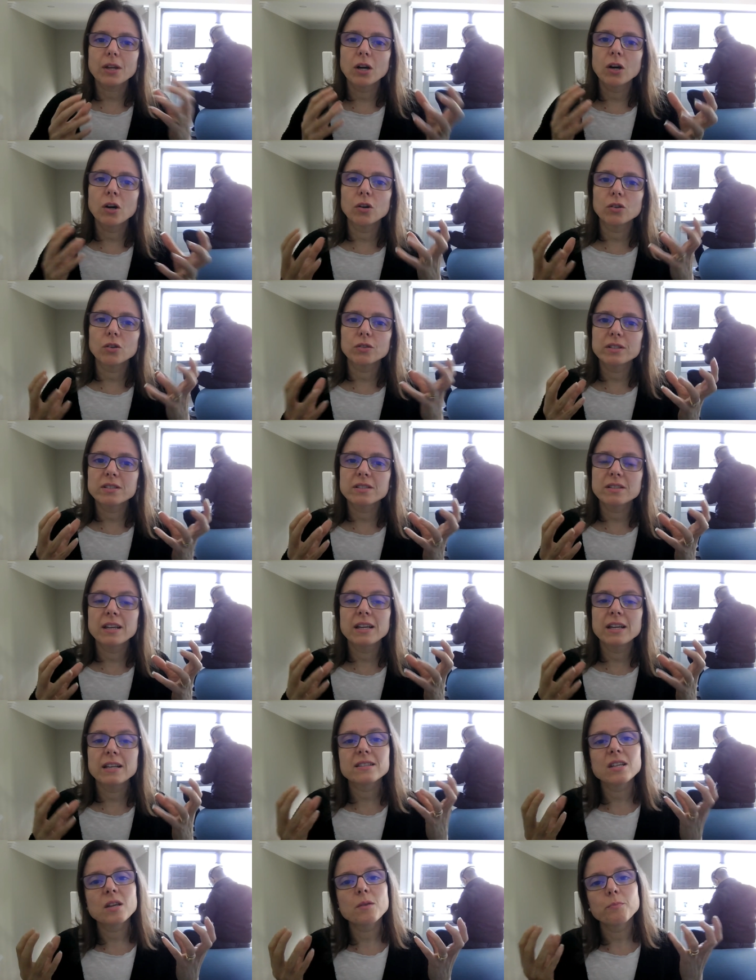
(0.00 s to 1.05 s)
all these
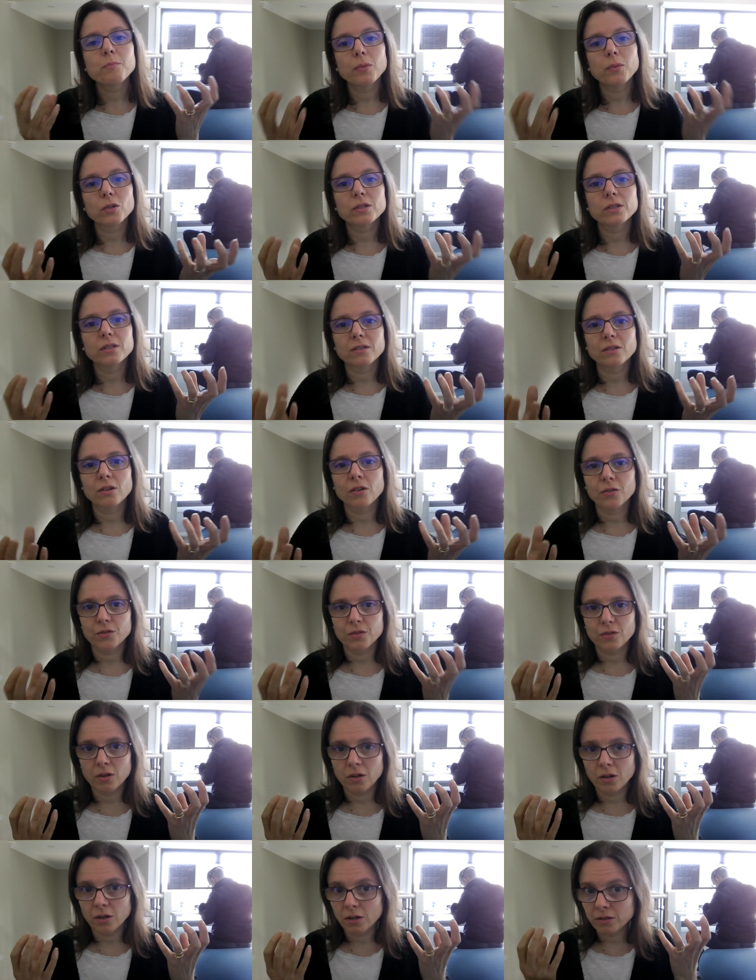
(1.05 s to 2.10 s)
things, the importance
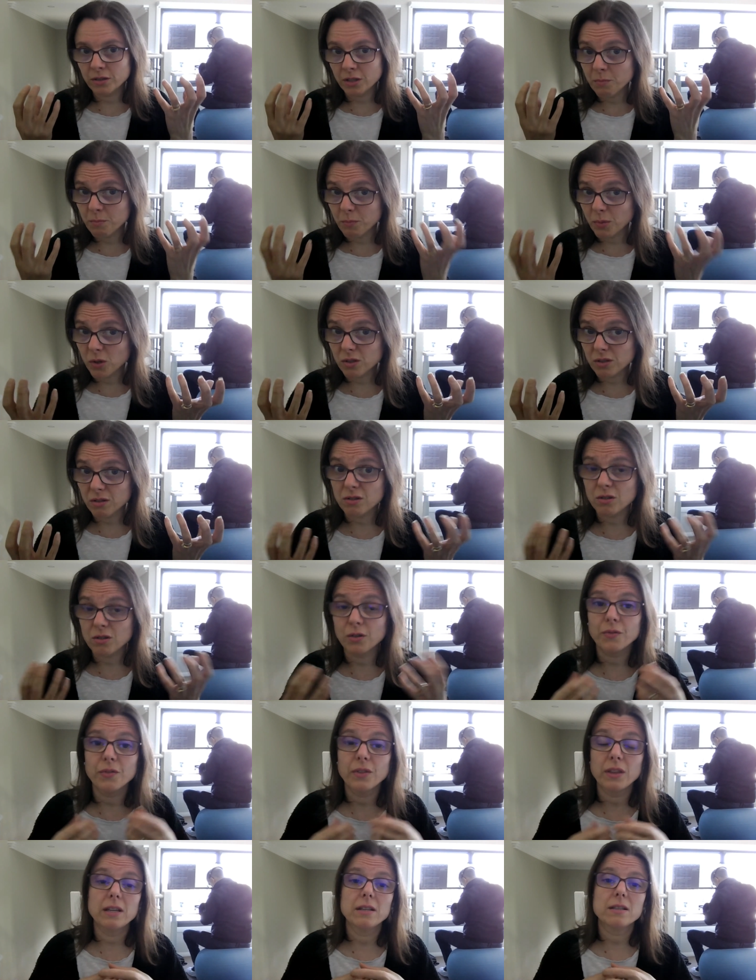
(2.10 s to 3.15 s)

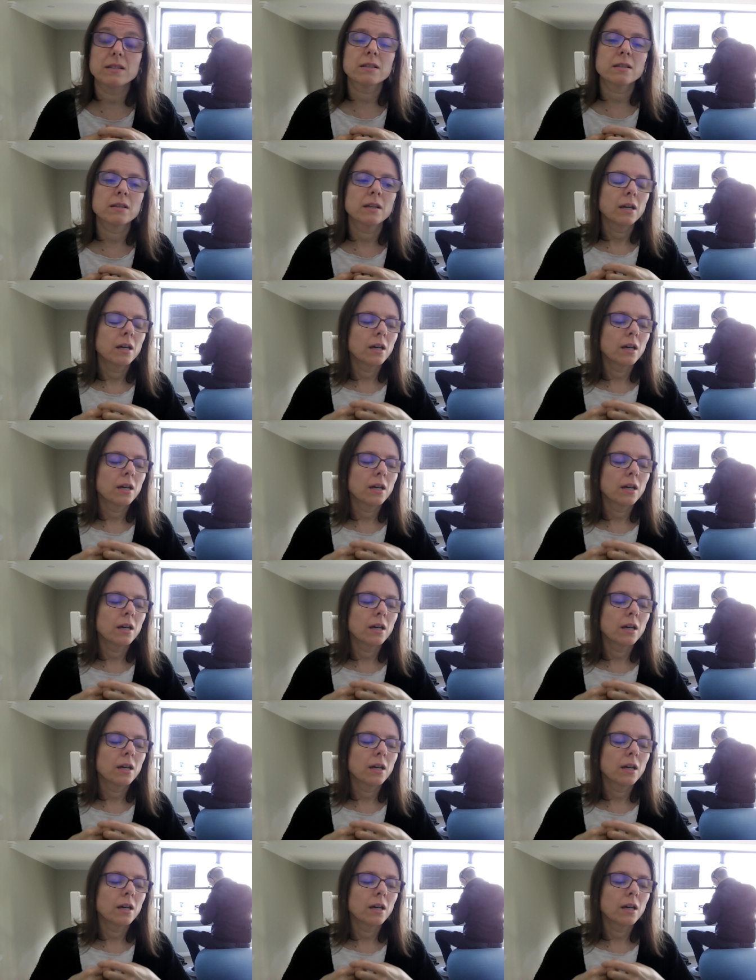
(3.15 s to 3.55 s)
of this.